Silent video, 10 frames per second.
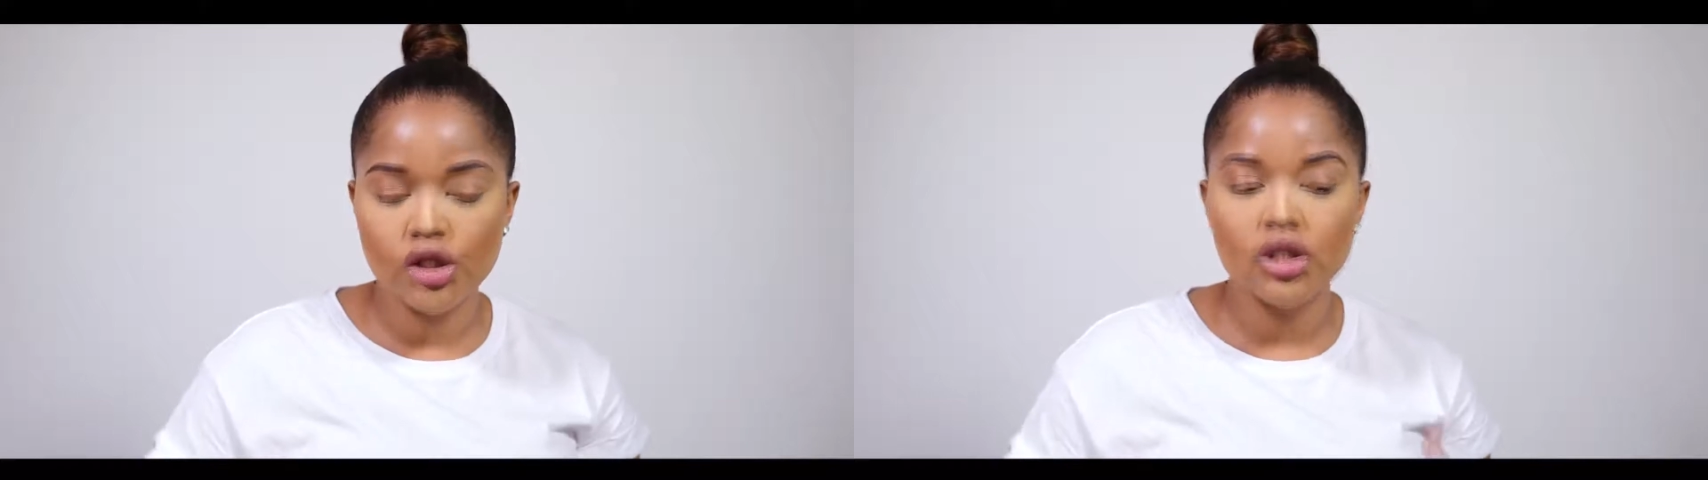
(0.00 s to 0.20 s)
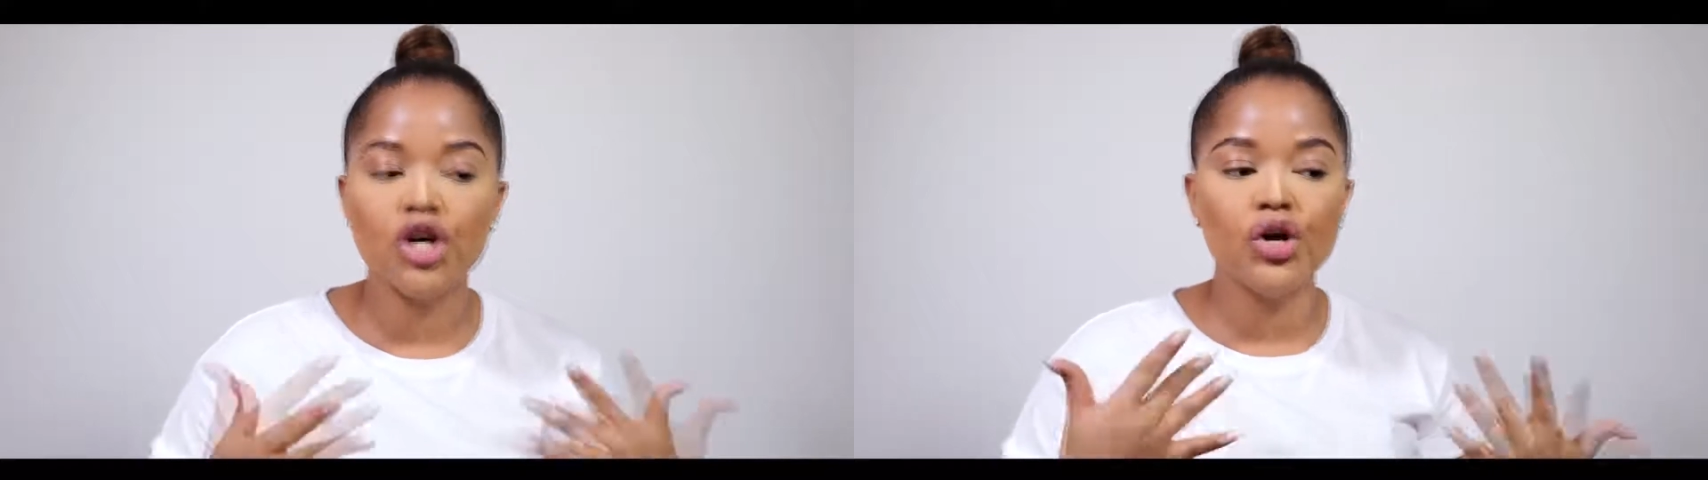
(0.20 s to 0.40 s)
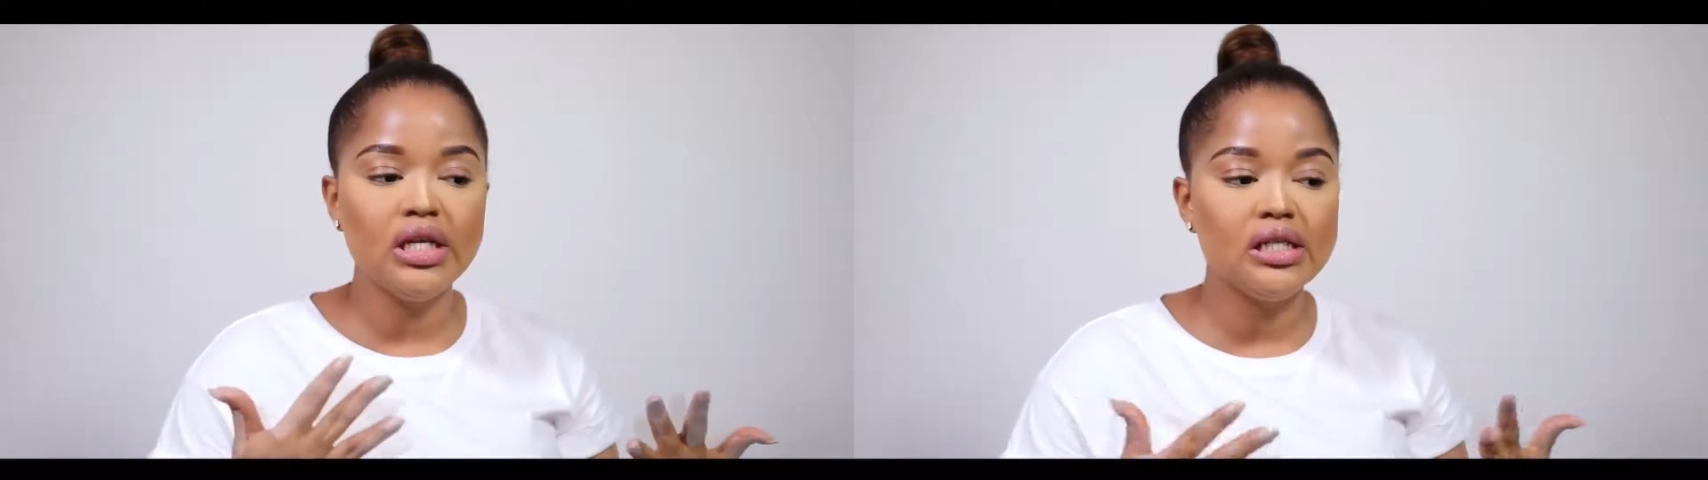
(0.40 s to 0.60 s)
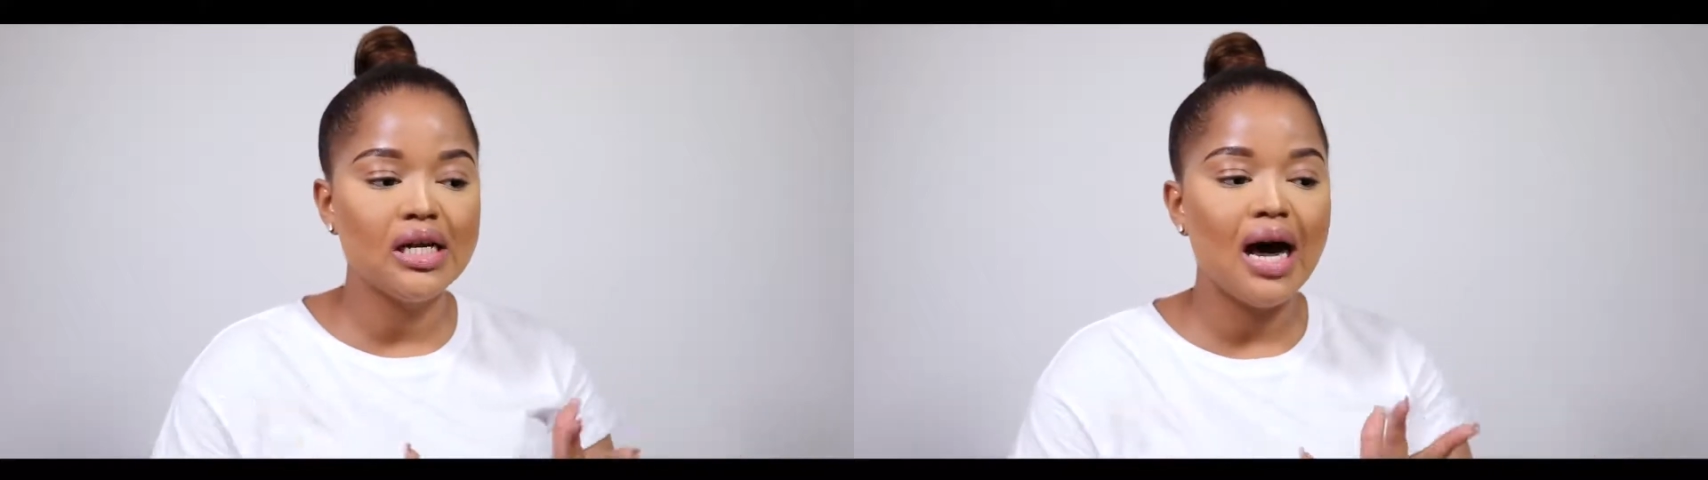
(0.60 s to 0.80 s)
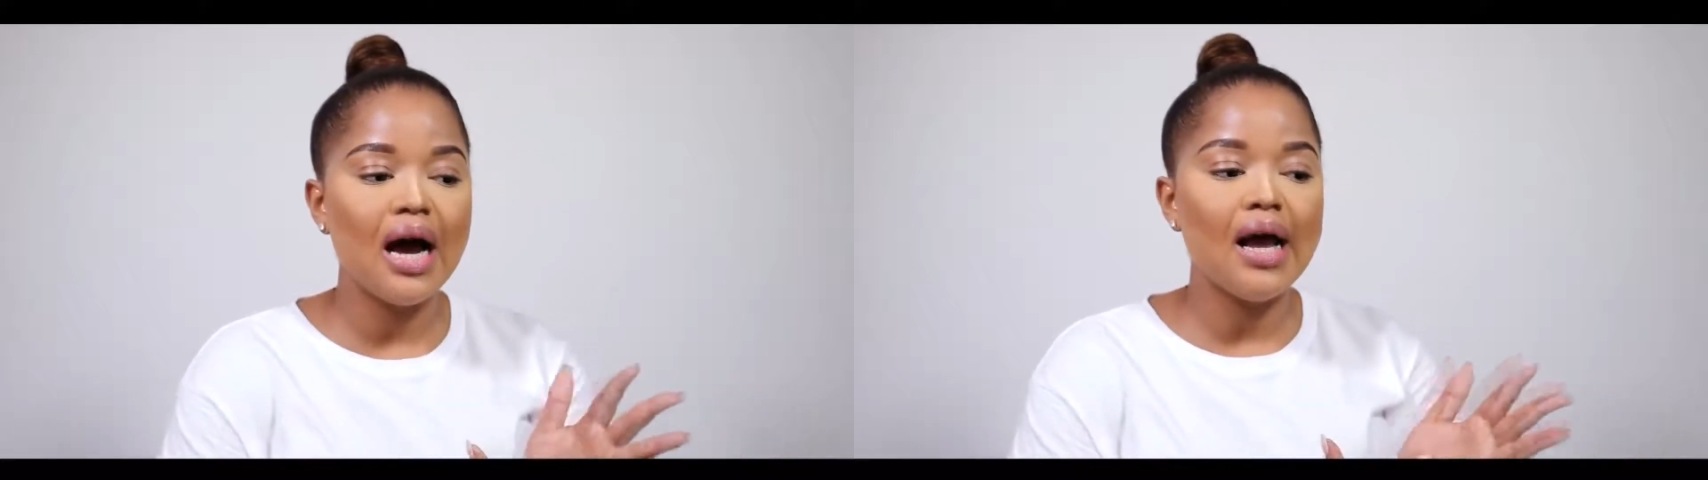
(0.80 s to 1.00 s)
just a creased
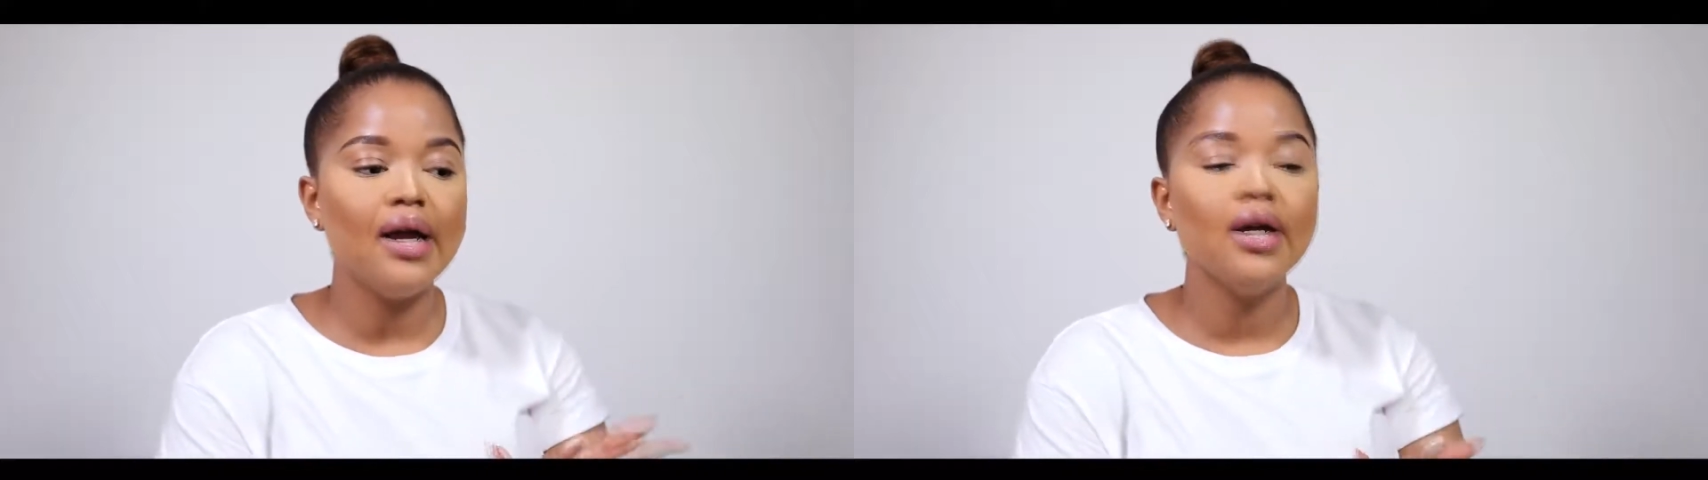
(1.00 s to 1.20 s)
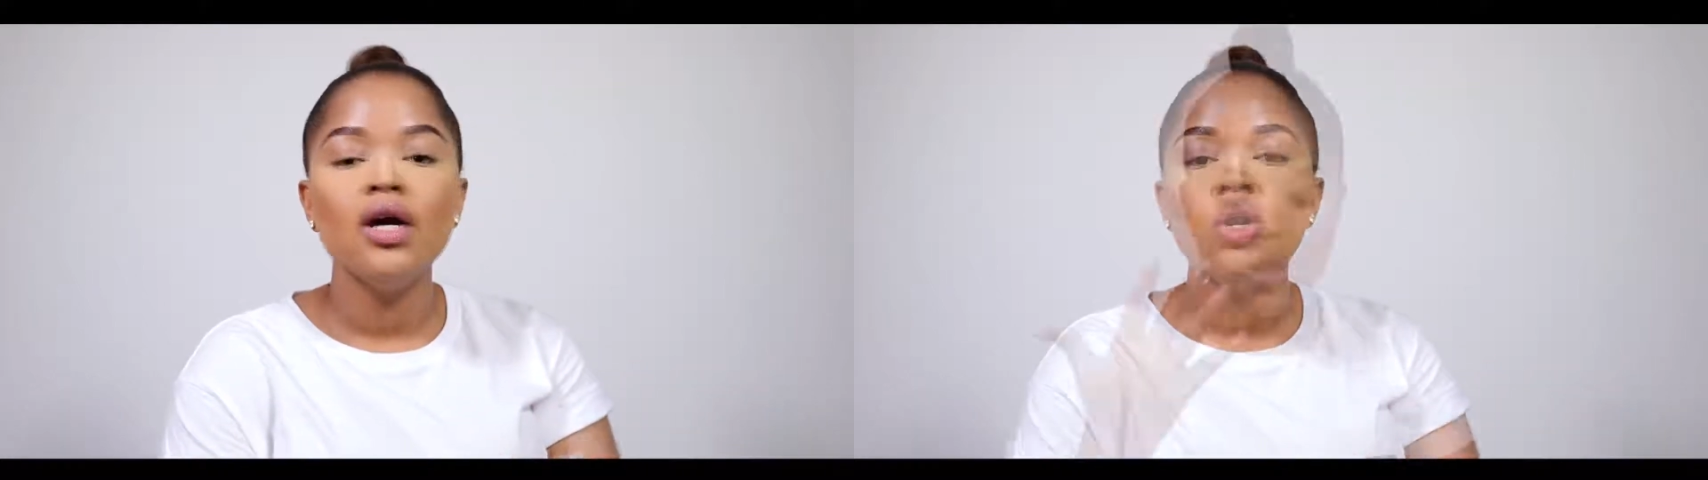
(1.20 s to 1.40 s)
eye,